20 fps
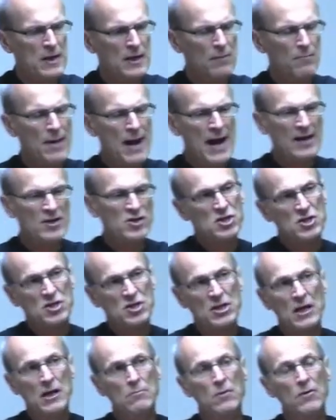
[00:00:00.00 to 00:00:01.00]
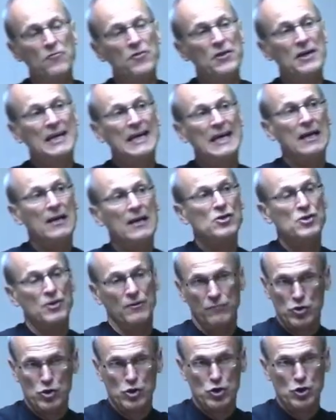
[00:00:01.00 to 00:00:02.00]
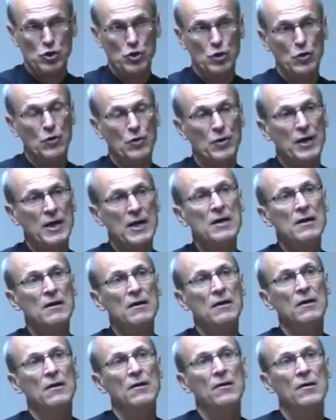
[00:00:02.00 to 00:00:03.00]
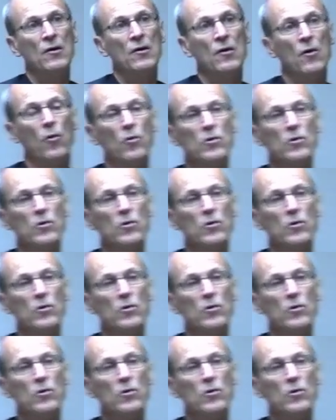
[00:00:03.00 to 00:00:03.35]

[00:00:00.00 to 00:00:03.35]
about some of the kings of Judah or